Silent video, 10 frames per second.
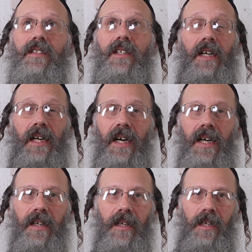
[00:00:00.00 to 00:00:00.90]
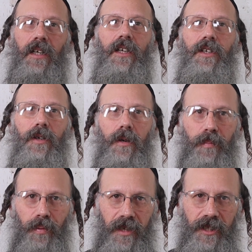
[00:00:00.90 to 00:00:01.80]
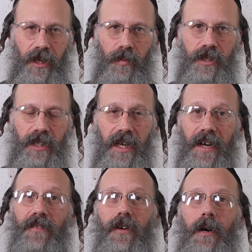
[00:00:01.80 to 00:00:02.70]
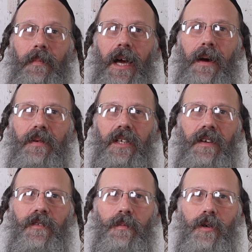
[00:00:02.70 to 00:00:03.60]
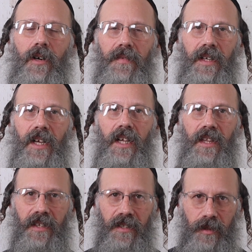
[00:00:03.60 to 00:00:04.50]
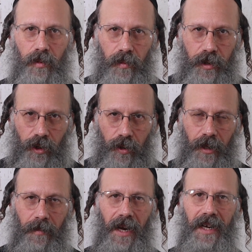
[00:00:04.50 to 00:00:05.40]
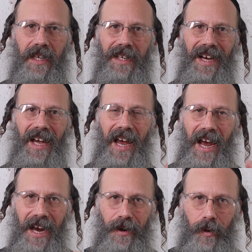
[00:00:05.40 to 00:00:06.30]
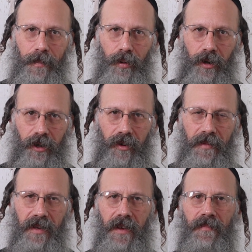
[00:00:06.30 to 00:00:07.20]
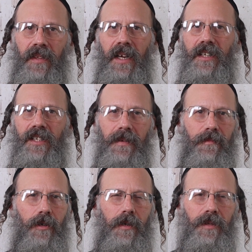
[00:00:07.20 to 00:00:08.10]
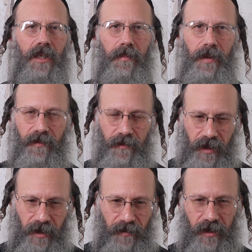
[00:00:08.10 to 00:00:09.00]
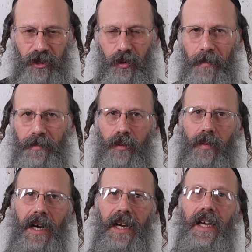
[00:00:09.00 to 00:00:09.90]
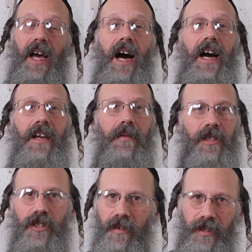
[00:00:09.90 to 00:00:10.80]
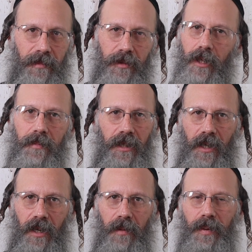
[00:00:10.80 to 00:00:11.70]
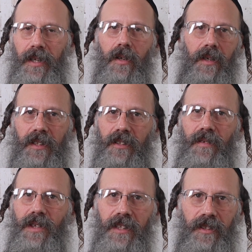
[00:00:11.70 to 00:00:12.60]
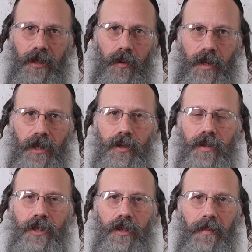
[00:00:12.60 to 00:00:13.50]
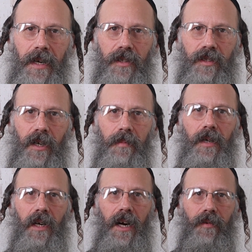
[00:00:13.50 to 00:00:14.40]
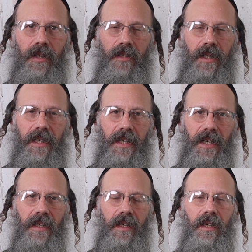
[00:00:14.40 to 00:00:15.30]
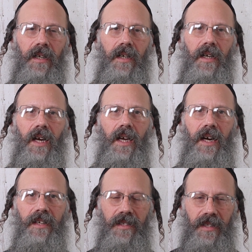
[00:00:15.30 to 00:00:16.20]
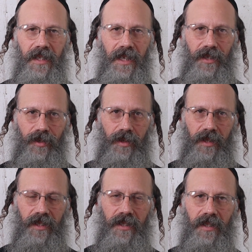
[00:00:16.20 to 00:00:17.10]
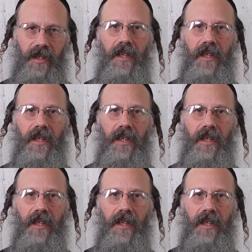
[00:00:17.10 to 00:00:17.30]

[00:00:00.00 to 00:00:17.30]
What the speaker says: You say, you appreciate what you have? I'm happy to give you more of it. This is what we're talking about here, how to reprogram it. And sometimes you can be very, very swept away. I know myself, sometimes I've got a big long list of things that I want to do in a short amount of time. I realize, okay, I just need to get through this.